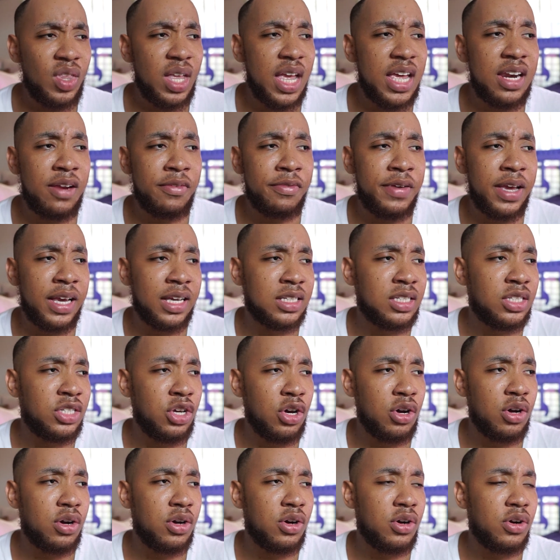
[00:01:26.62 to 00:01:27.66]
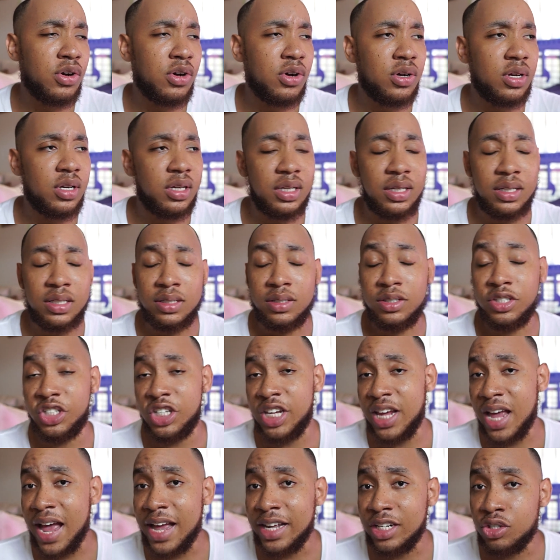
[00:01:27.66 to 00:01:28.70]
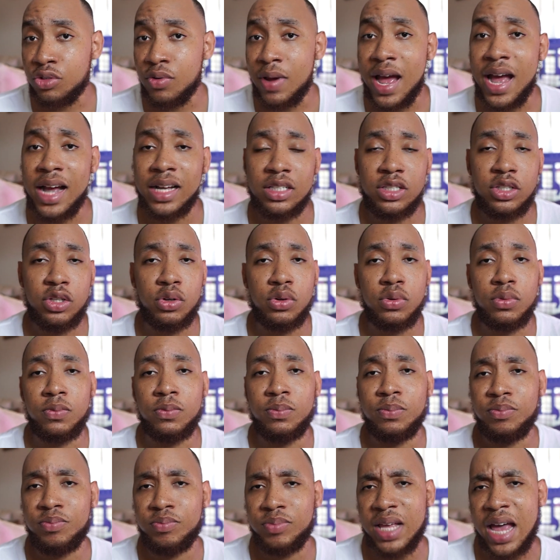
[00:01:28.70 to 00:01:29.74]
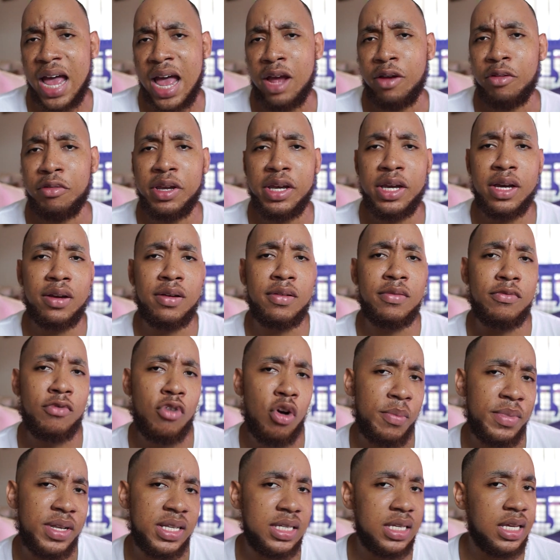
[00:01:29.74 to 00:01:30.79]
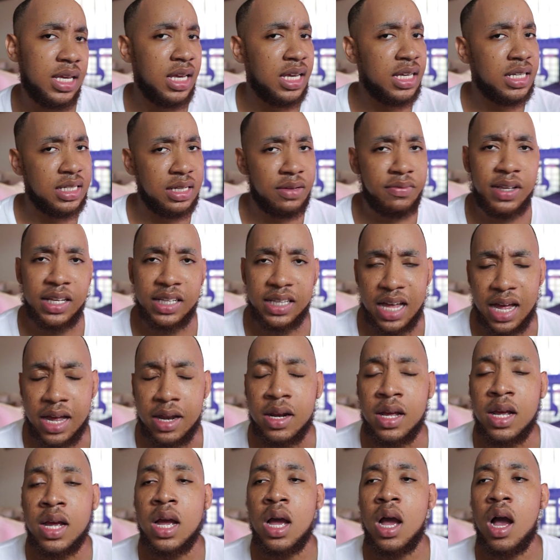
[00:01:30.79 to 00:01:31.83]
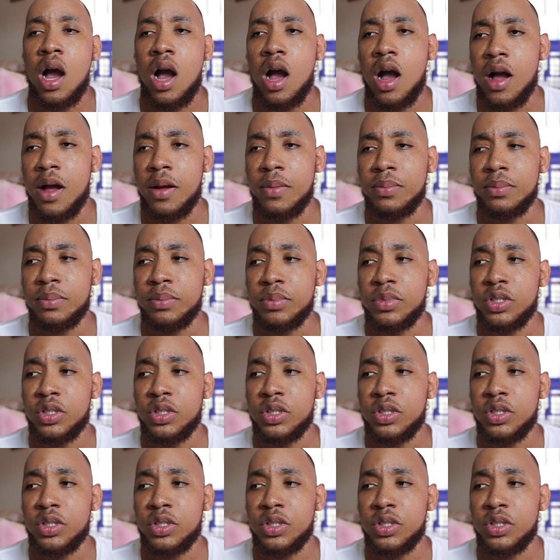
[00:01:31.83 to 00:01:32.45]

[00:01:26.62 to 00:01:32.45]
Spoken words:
it affects your GI tract, so diarrhea, vomiting, stuff like that.